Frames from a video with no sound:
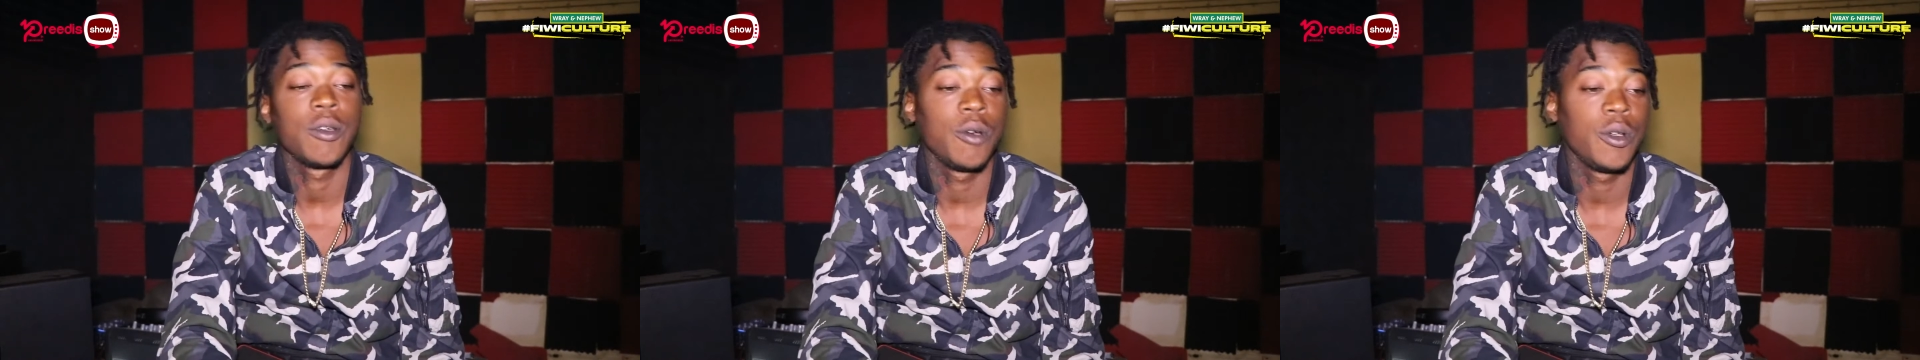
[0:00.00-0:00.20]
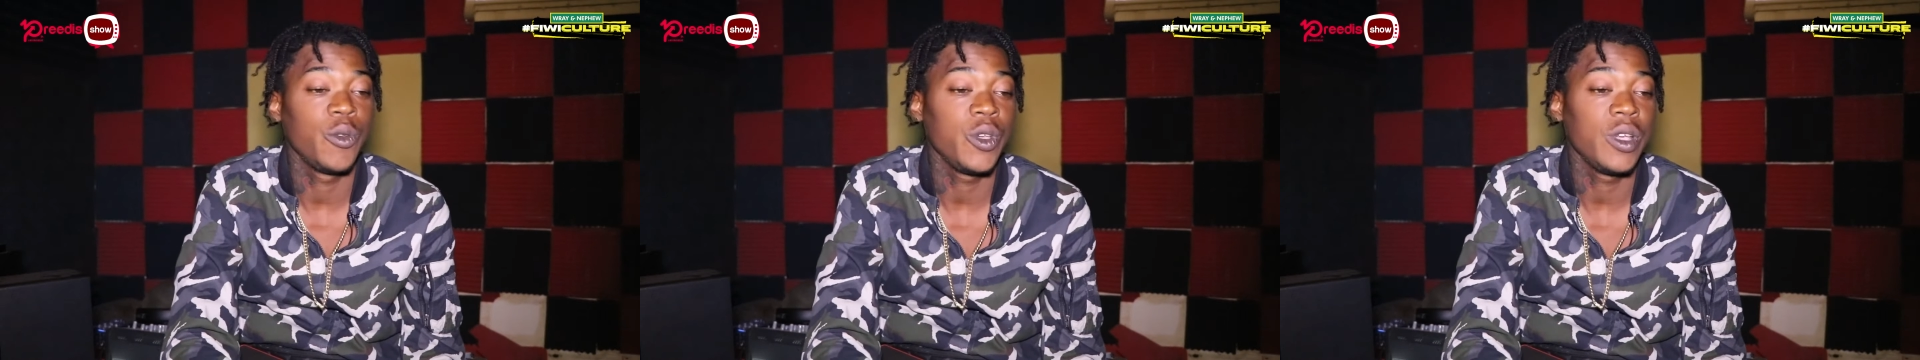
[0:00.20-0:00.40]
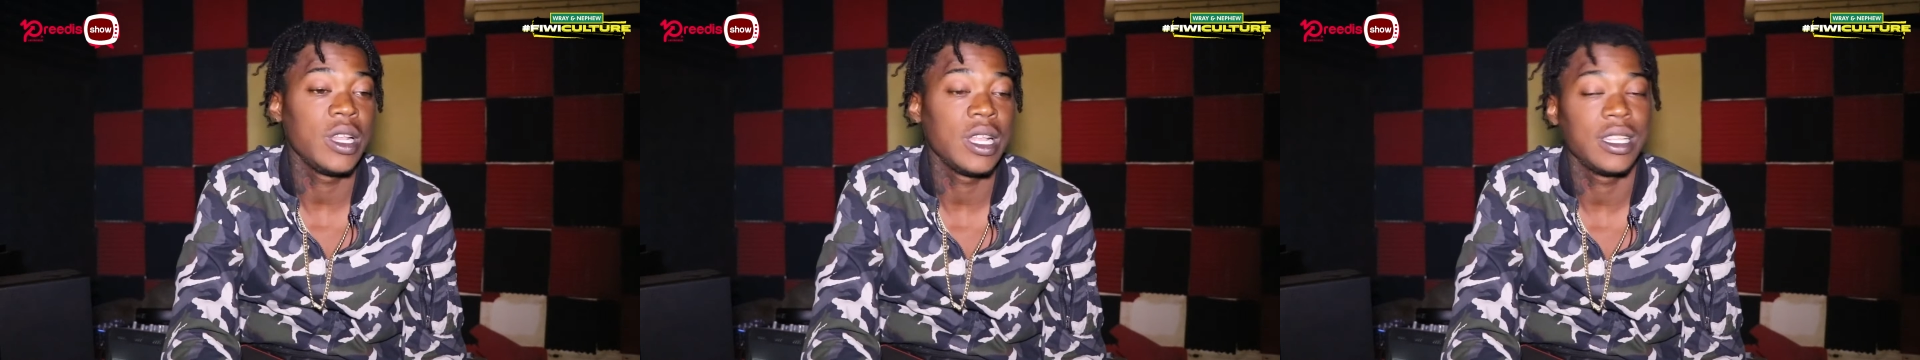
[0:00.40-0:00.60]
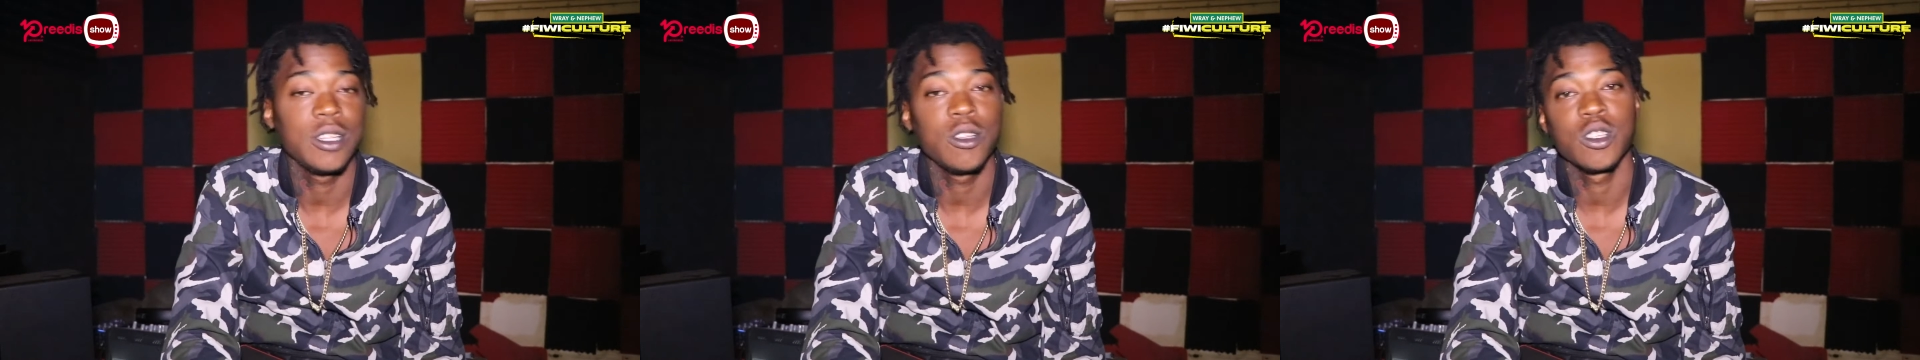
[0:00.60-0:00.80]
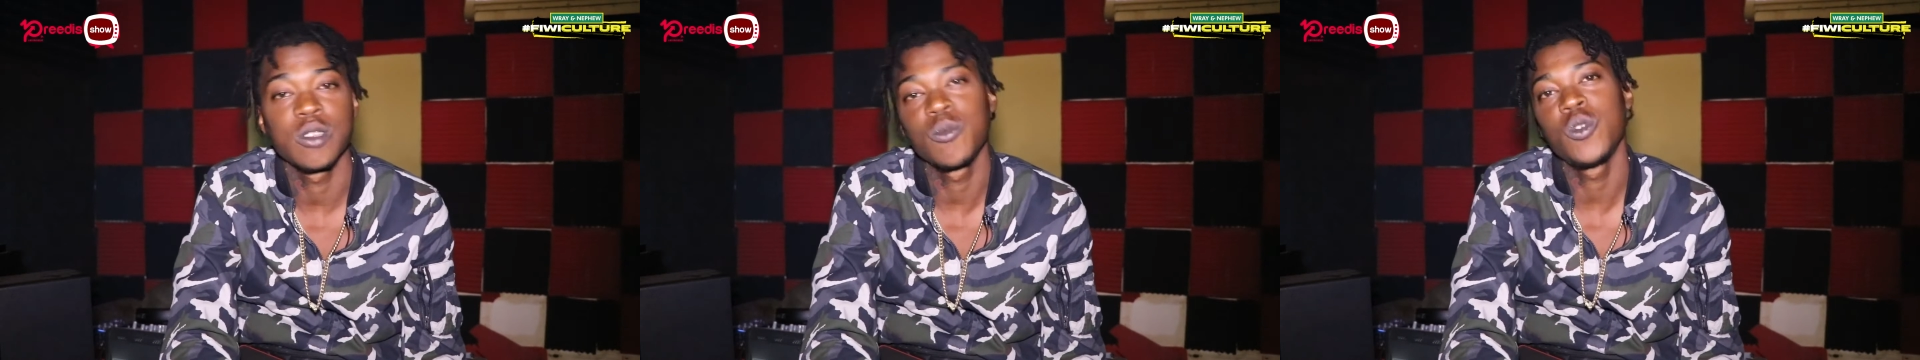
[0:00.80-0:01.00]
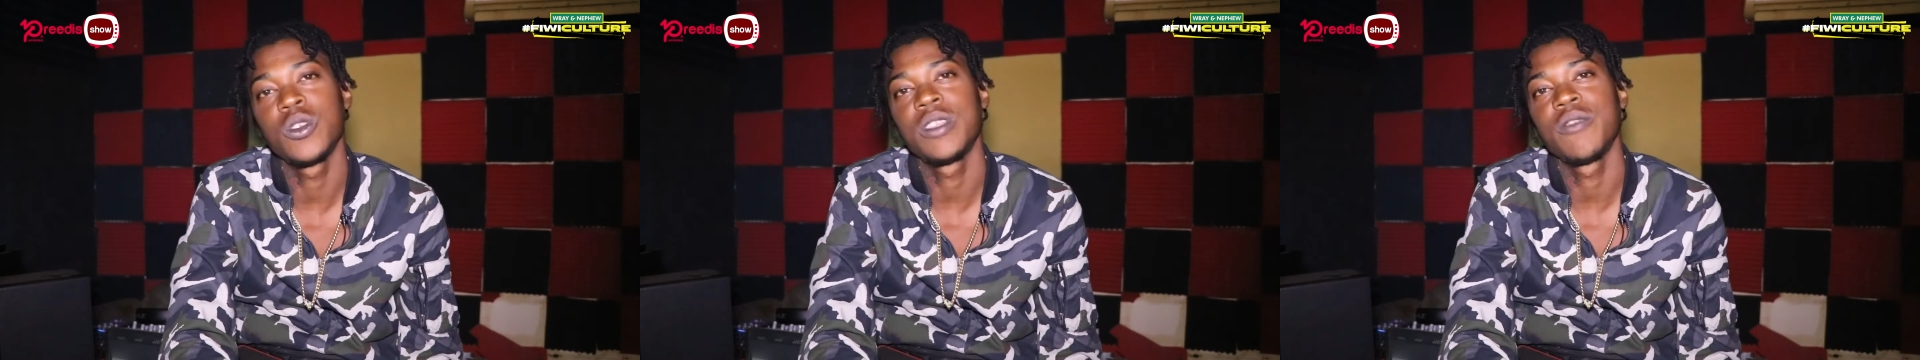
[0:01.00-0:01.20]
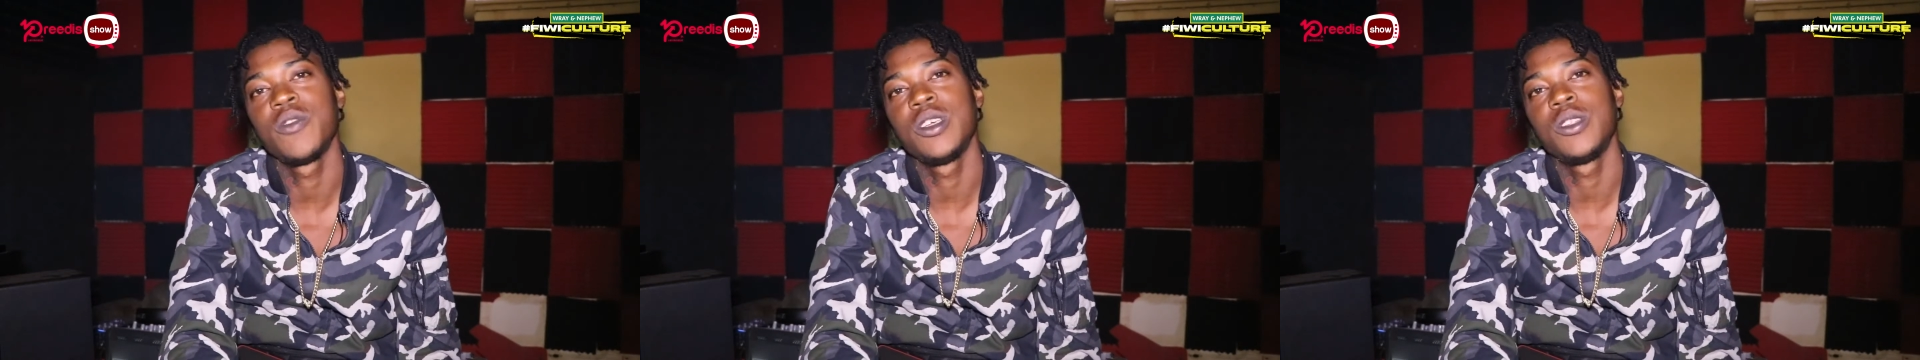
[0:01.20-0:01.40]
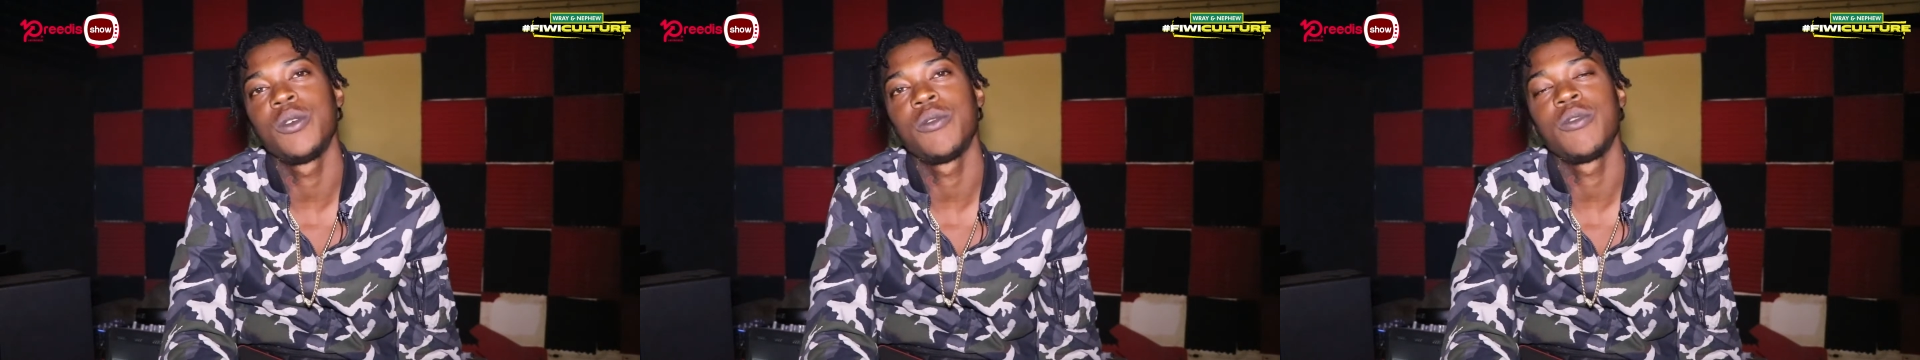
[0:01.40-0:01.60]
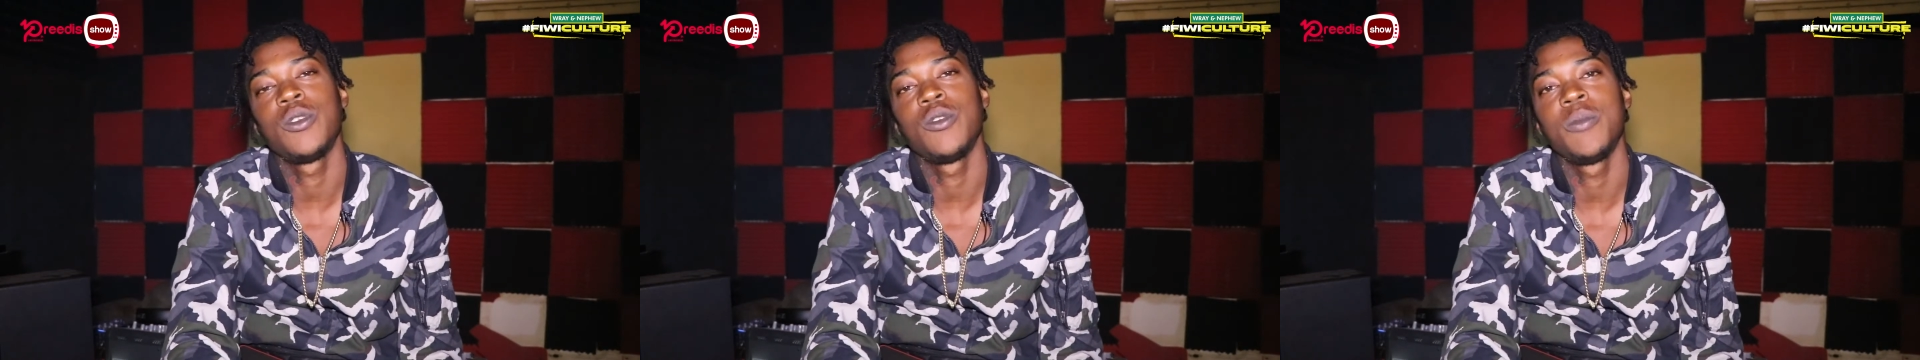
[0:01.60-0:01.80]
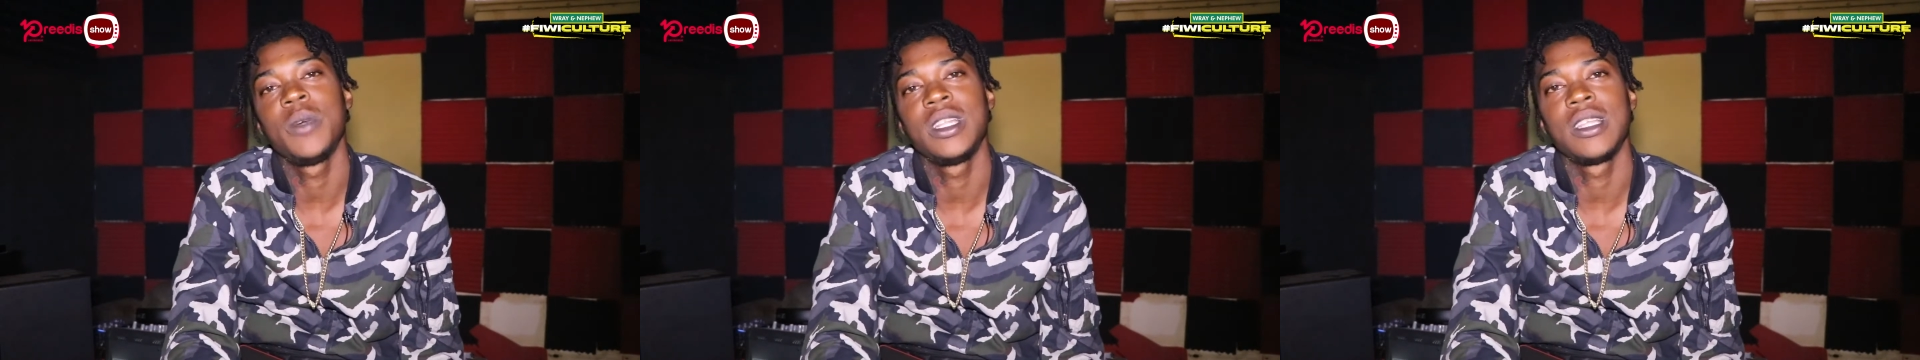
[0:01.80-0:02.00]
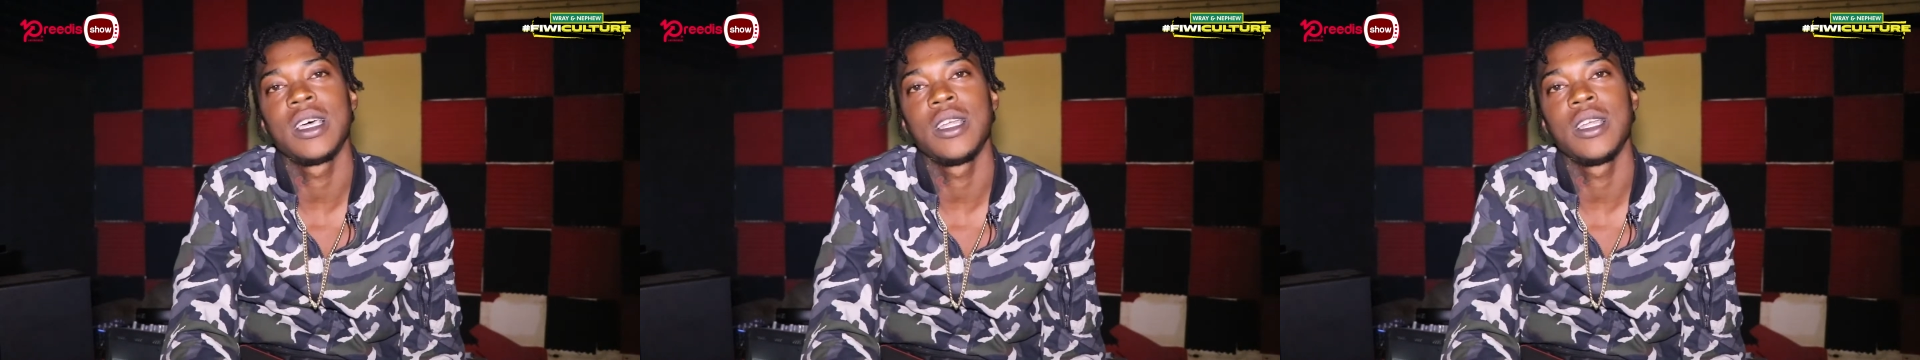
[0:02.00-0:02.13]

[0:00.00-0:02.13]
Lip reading: when we hear that, it does motivate you to do better